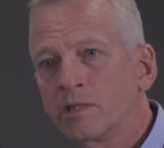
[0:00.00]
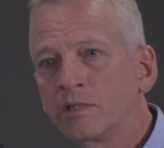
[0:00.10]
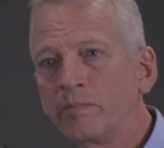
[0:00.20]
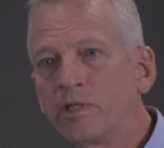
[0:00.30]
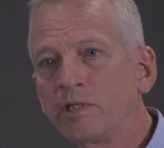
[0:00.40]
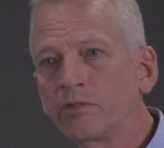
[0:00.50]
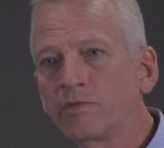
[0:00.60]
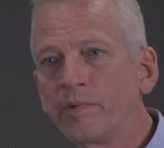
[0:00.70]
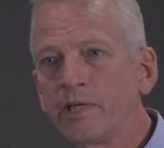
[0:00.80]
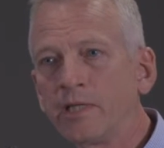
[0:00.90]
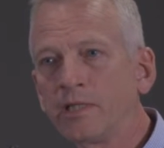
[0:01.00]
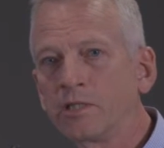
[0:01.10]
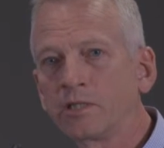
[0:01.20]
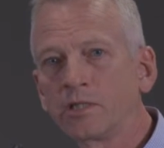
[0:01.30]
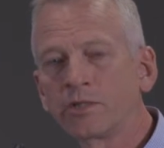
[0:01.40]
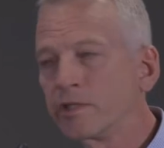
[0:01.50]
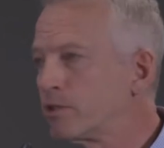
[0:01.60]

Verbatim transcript: This image is from the 18th century.